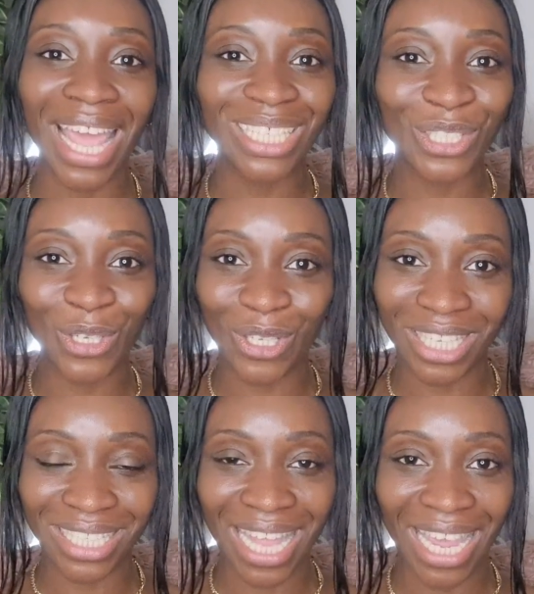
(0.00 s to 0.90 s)

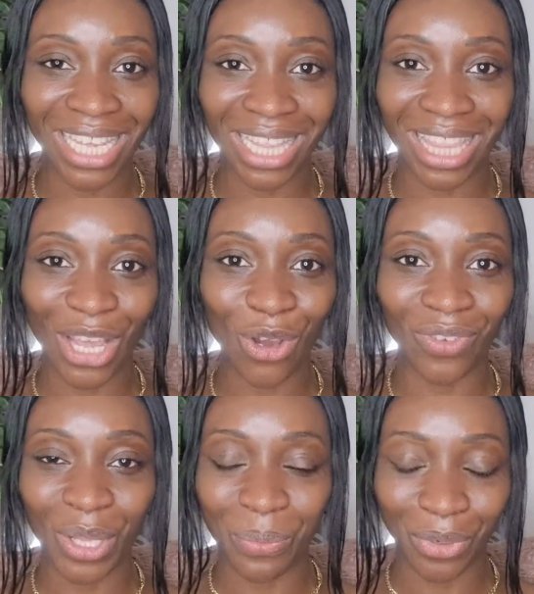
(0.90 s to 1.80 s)
excuses that he could think of
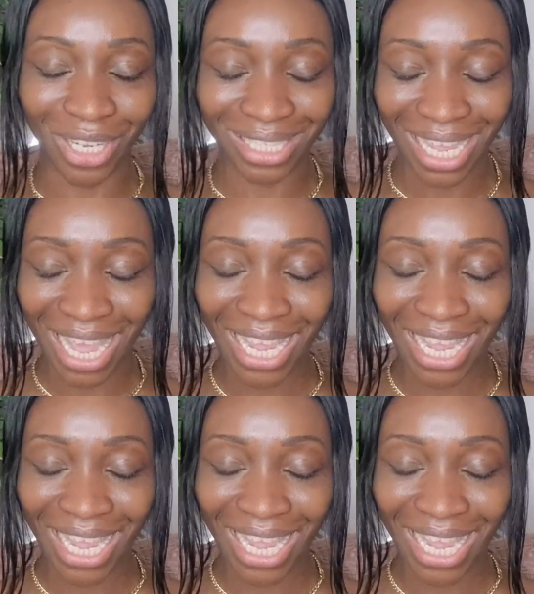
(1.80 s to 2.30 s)
in the books.